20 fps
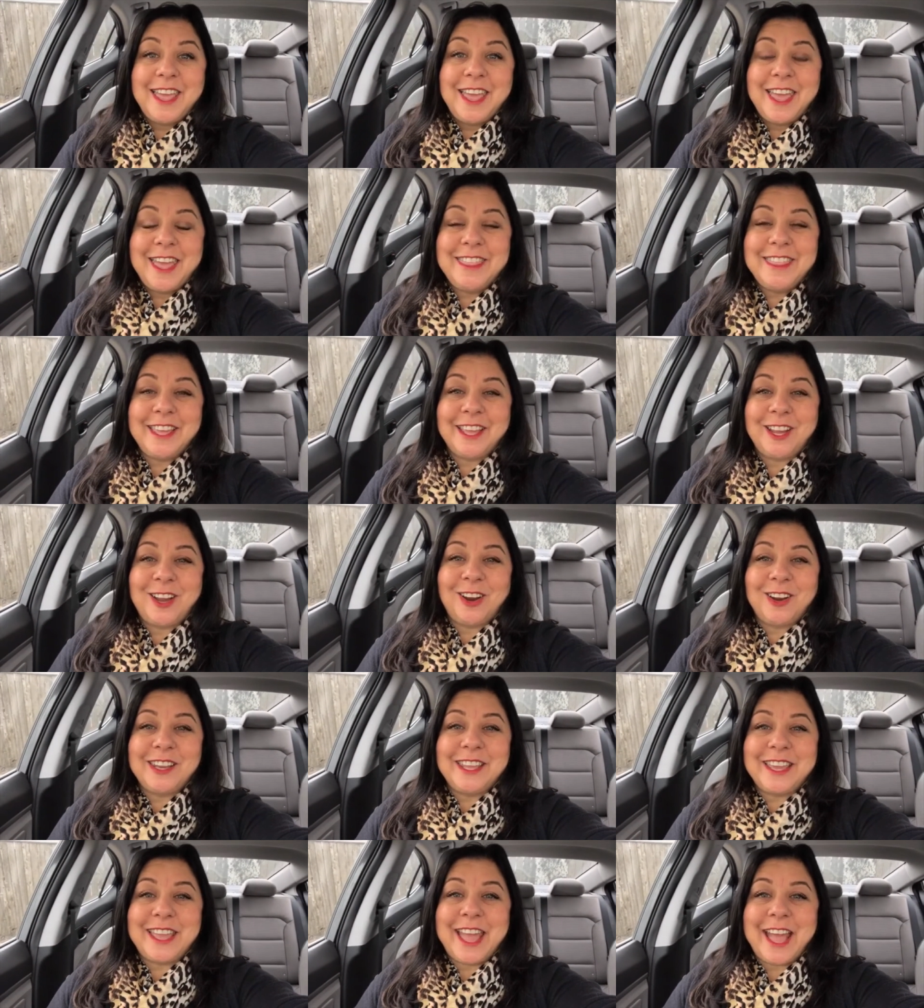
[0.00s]
And then
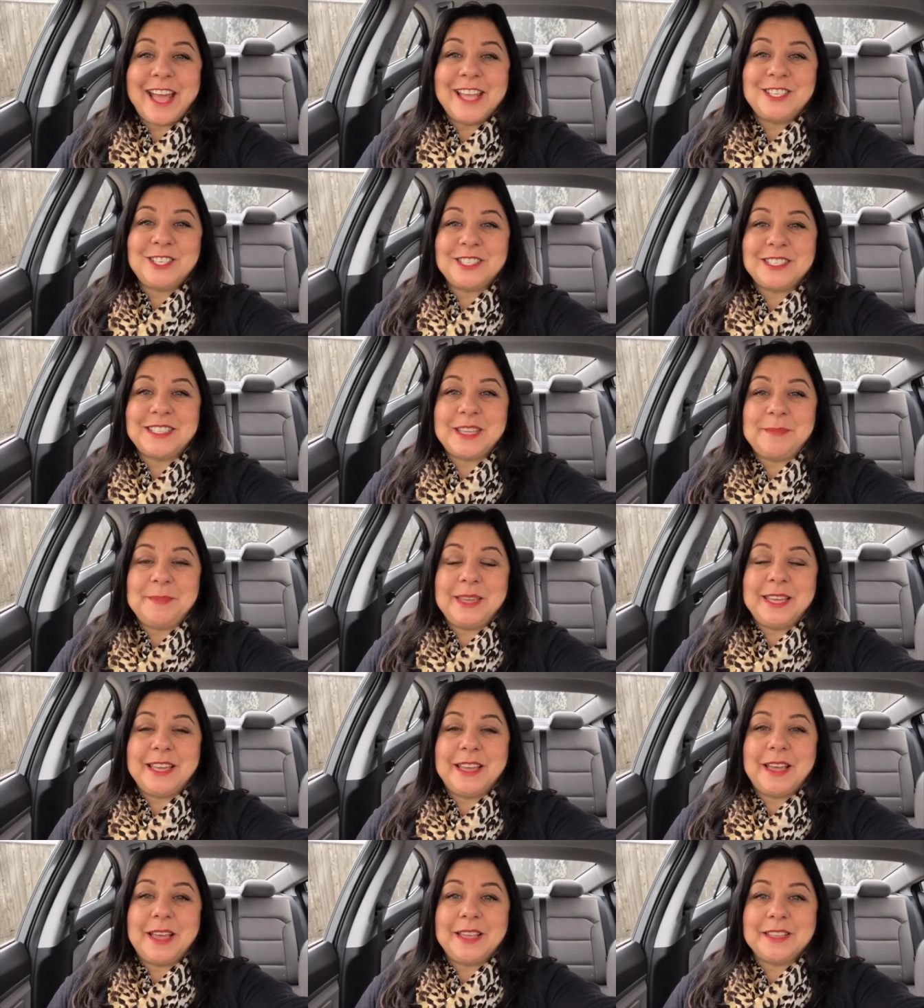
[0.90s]
Girly Cat just sent me
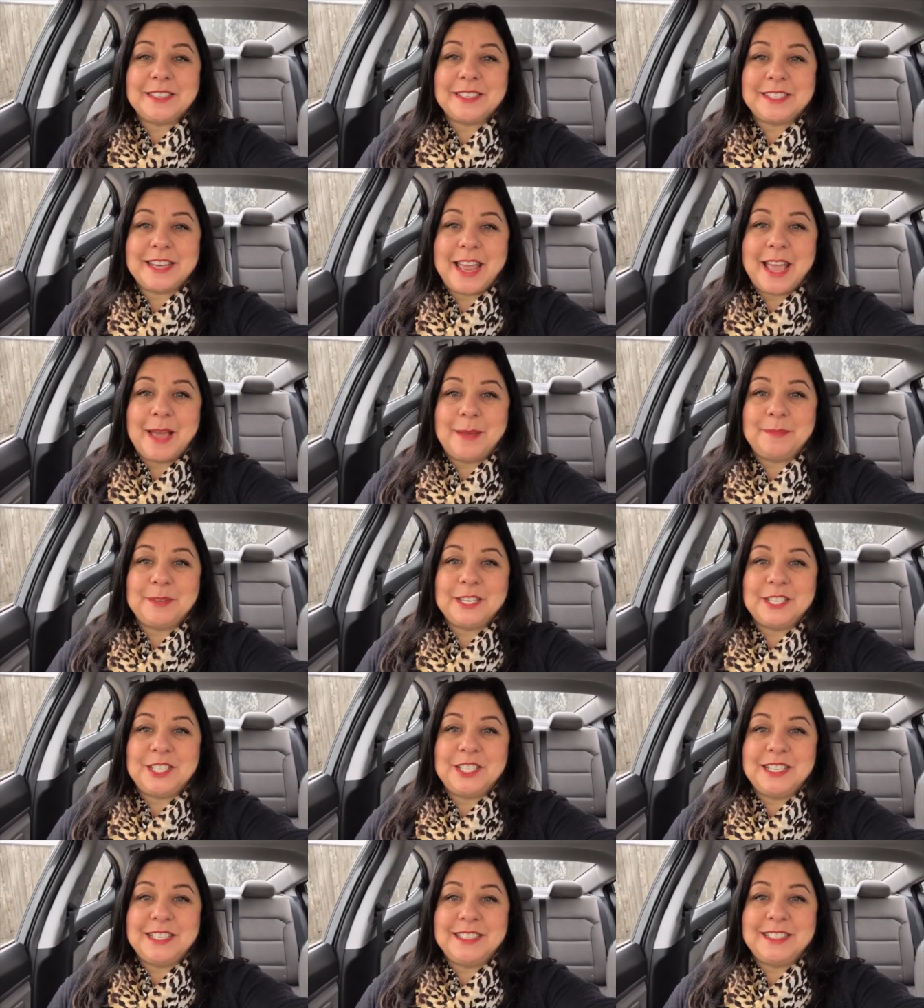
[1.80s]
a, a snap,
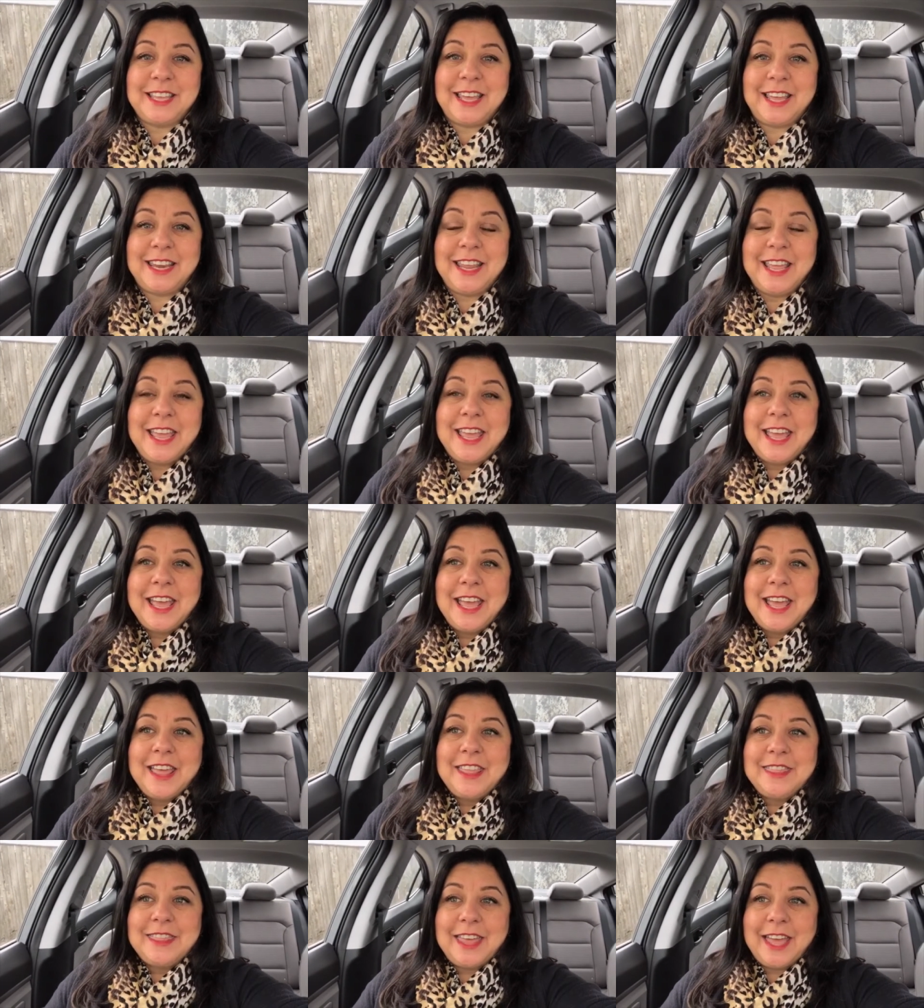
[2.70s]
and she said
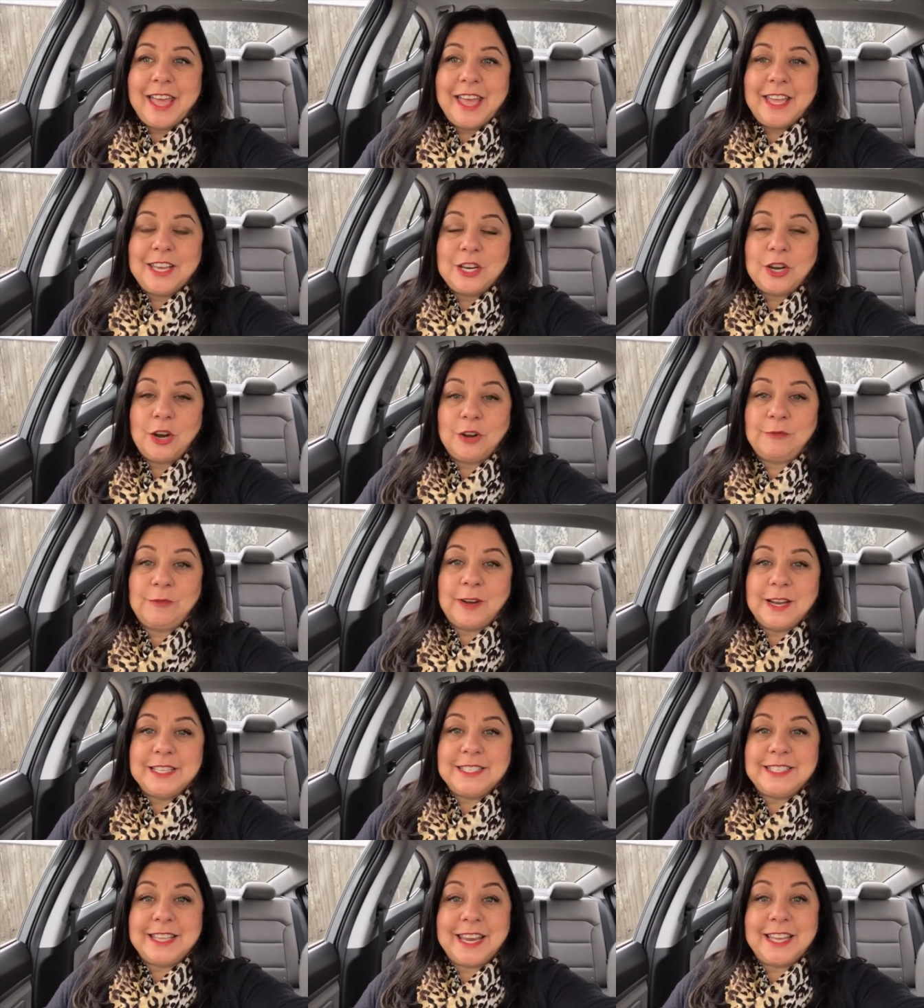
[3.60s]
that her
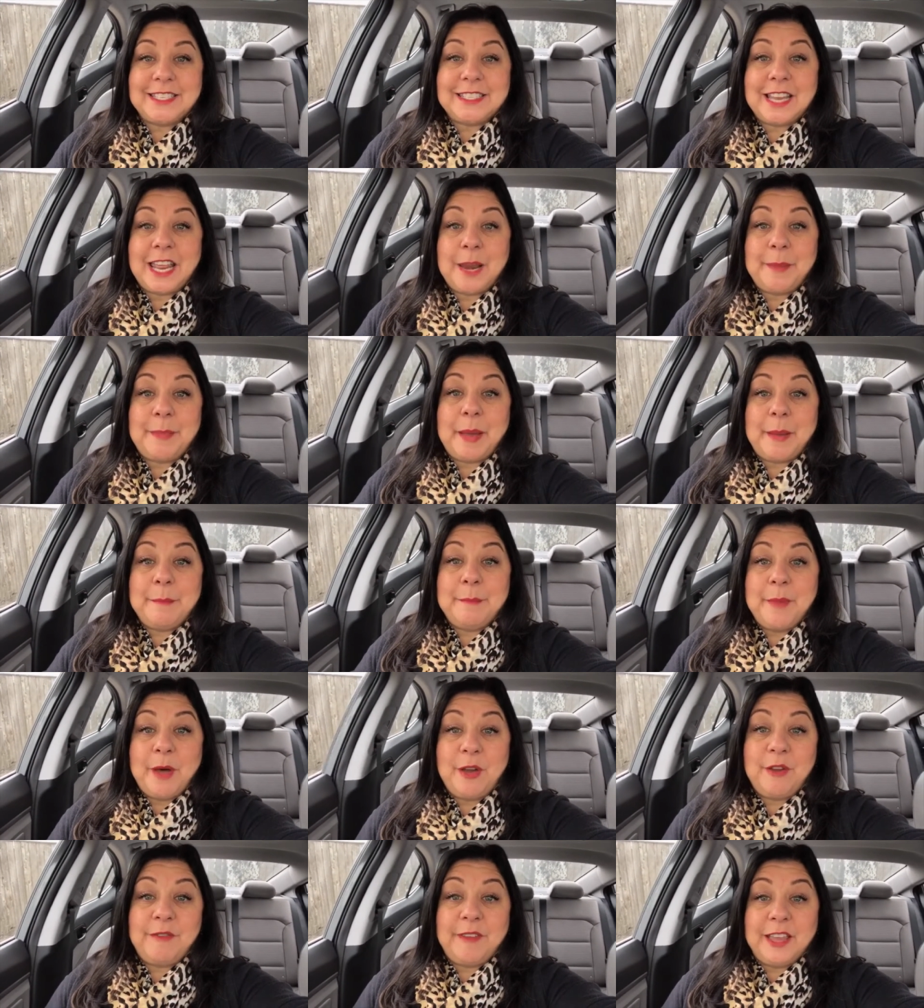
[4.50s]
friend said it's not about
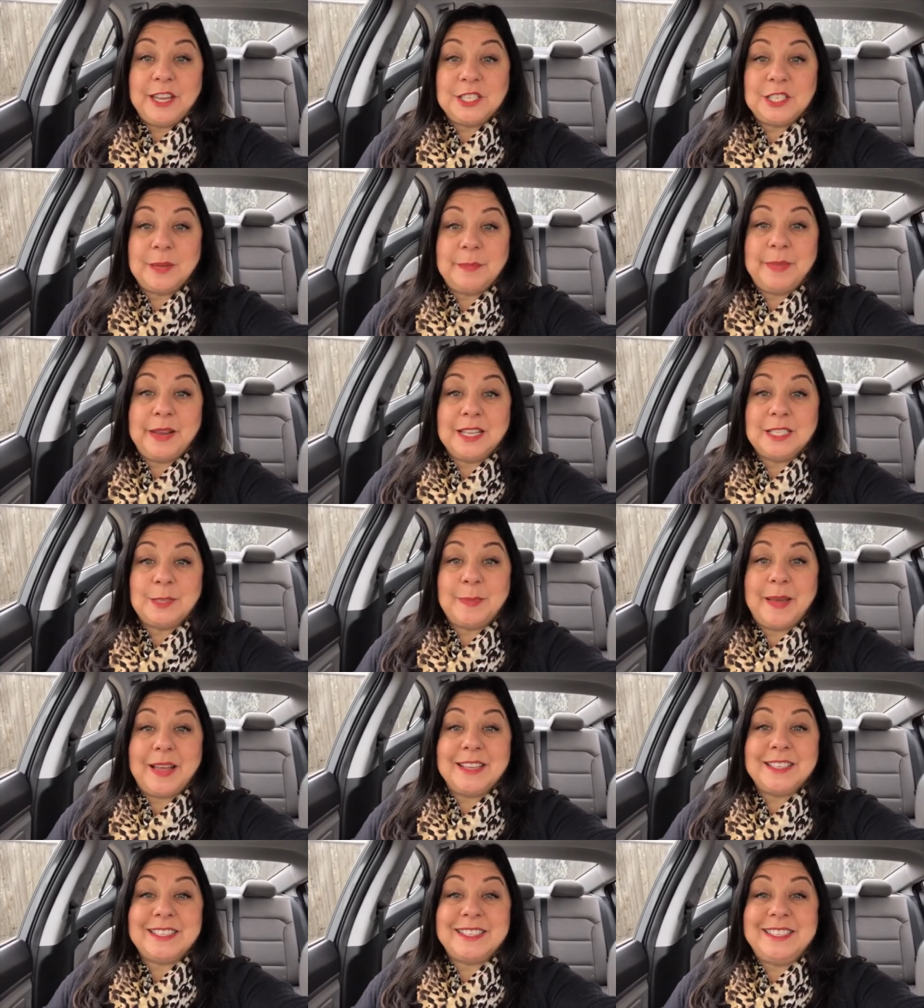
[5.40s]
motivation, but it's
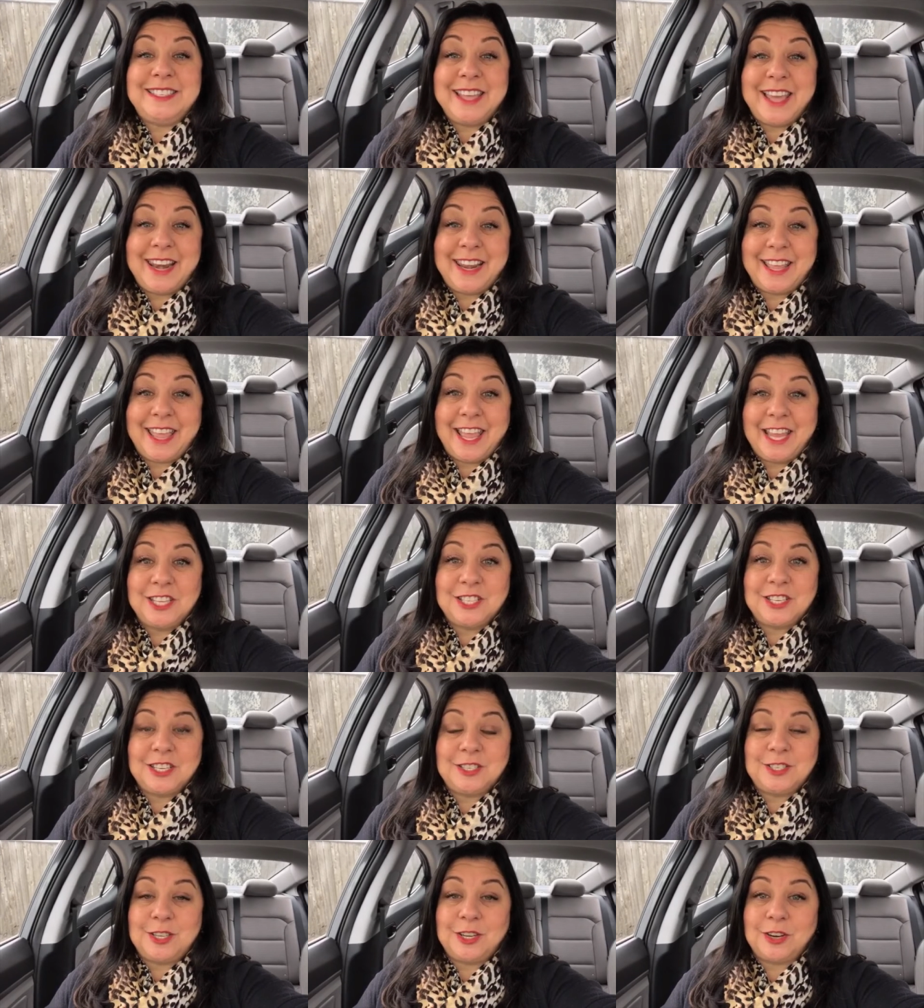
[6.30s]
about
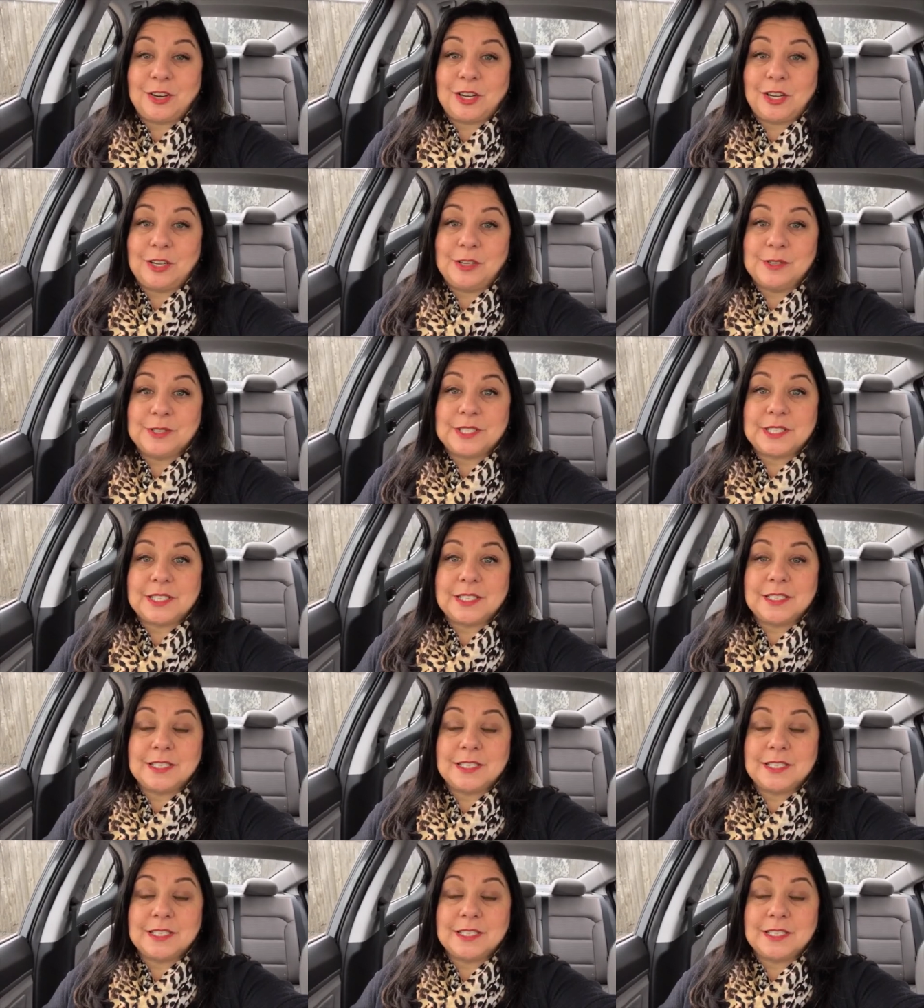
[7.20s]
dedication to your goals.